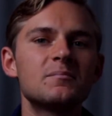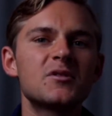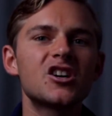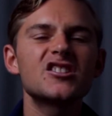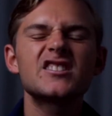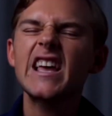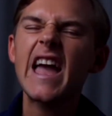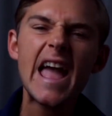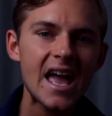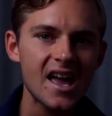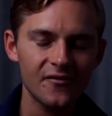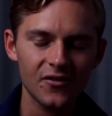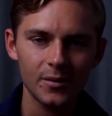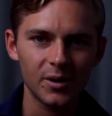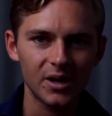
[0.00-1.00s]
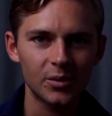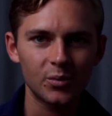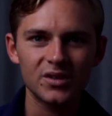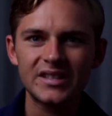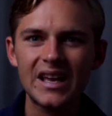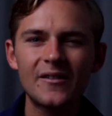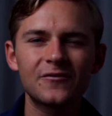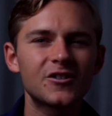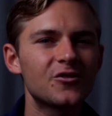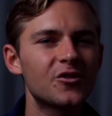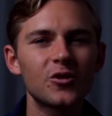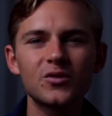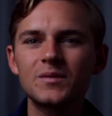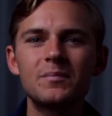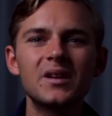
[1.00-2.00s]
because everybody was after
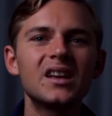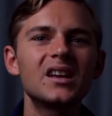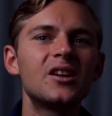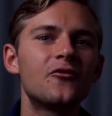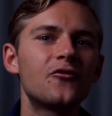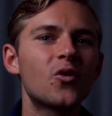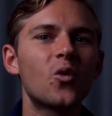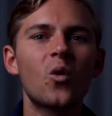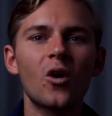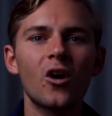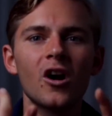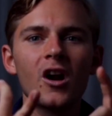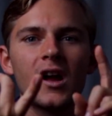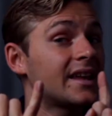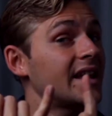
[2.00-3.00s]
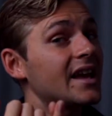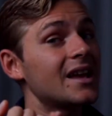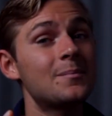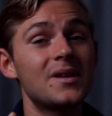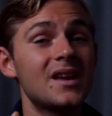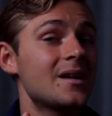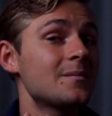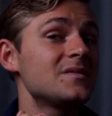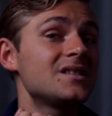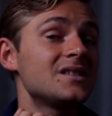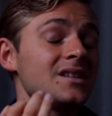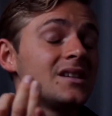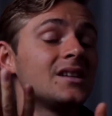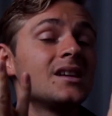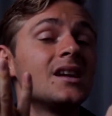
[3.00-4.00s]
those big four:
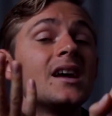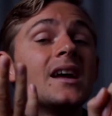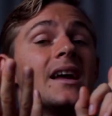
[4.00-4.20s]
KPMG,